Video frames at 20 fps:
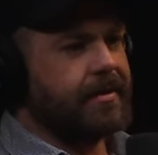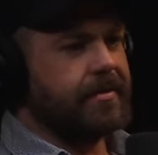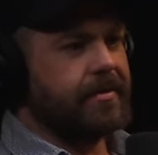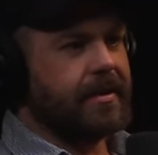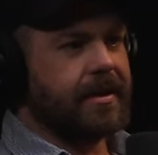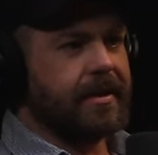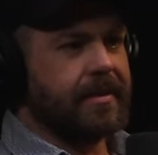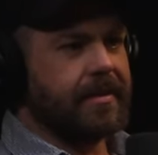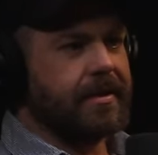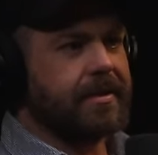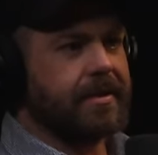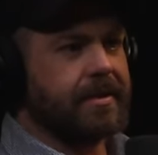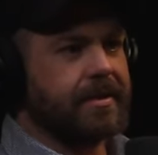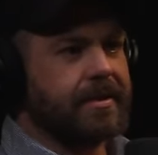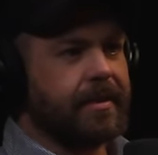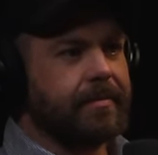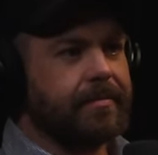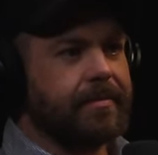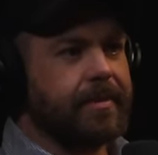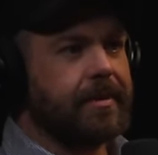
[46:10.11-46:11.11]
do you think this is
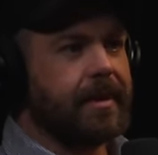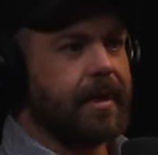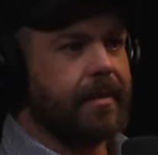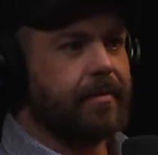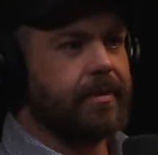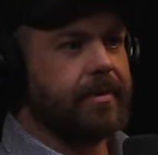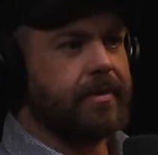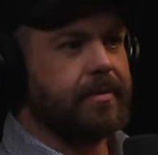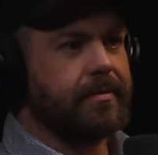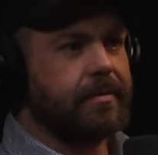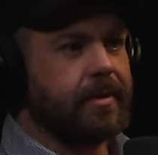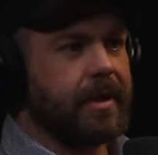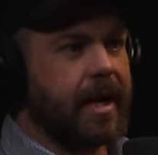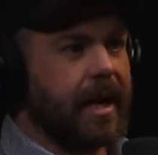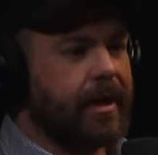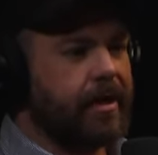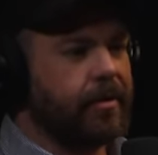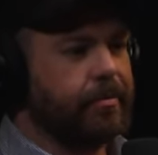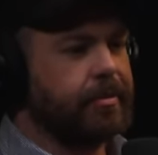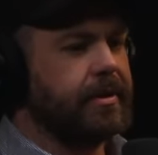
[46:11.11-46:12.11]
something that would would
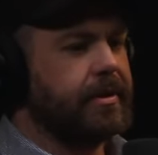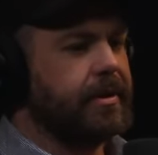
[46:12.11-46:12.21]
help?